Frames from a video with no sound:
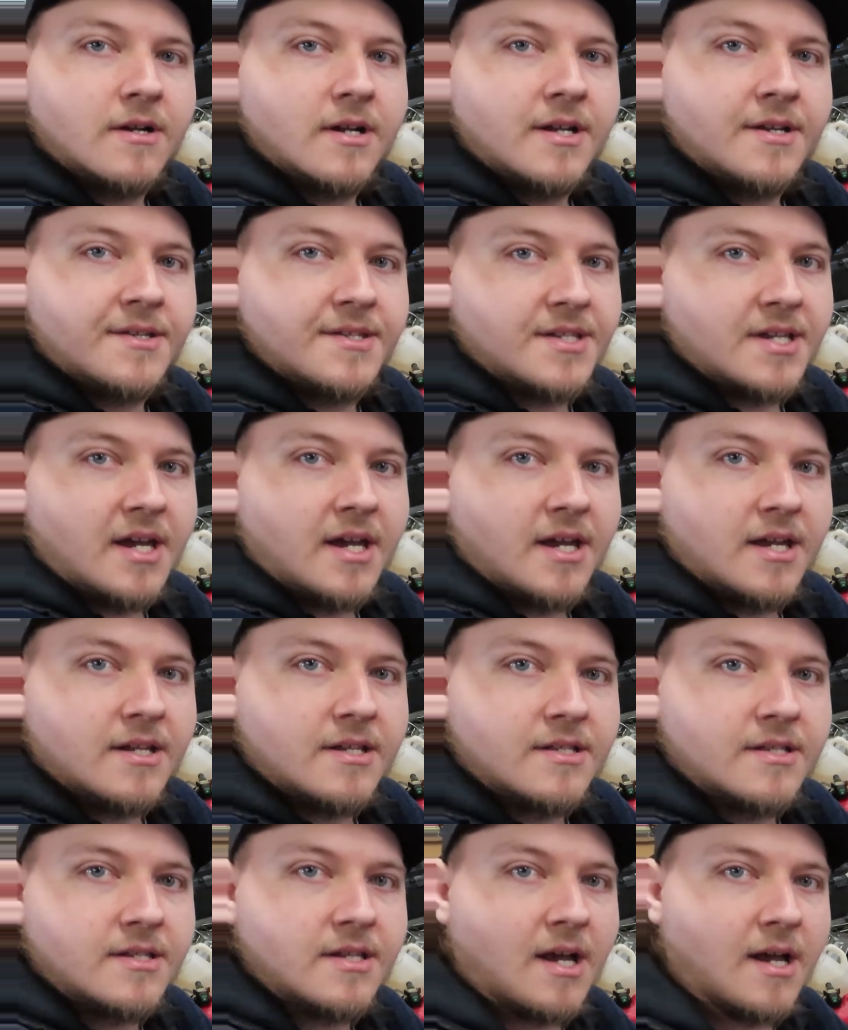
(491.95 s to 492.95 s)
is
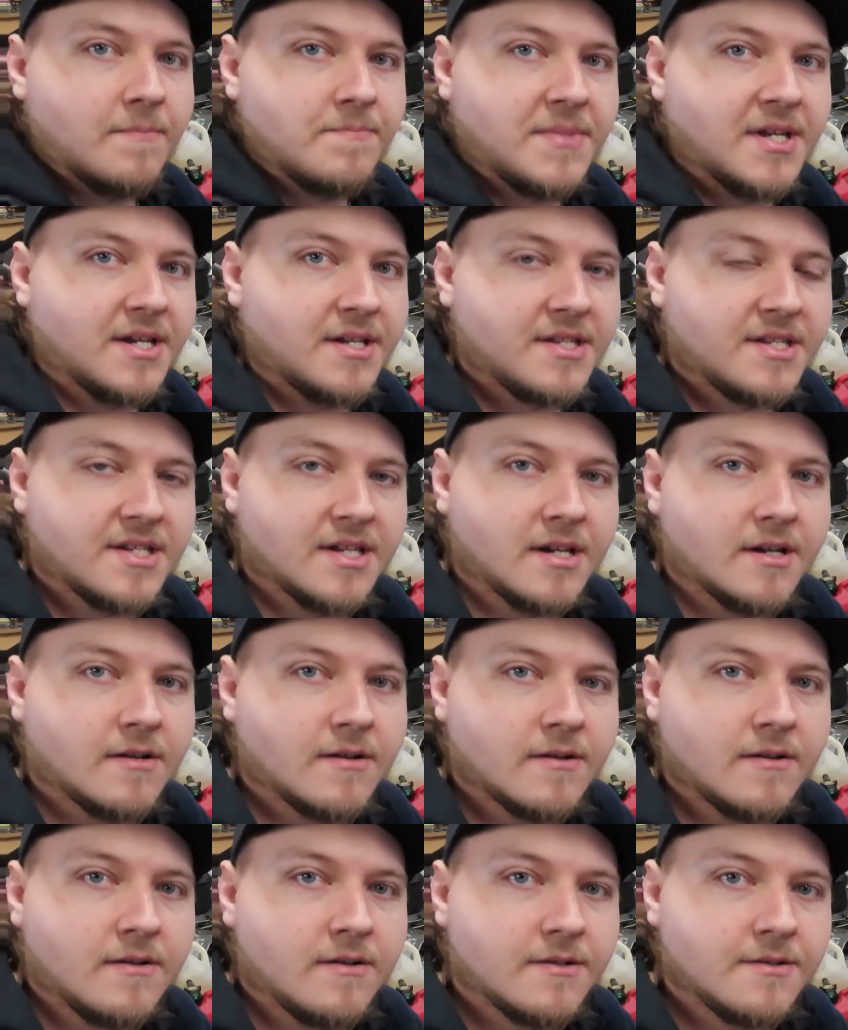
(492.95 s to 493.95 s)
at top dead
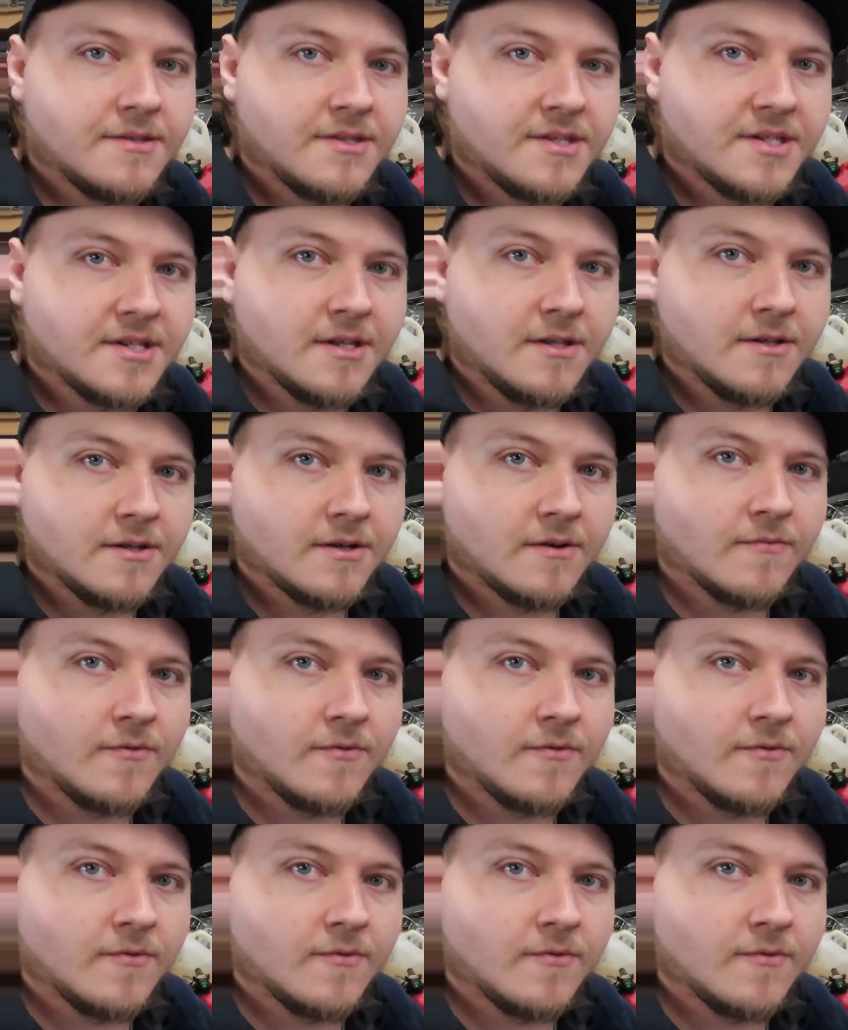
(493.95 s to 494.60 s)
center on cylinder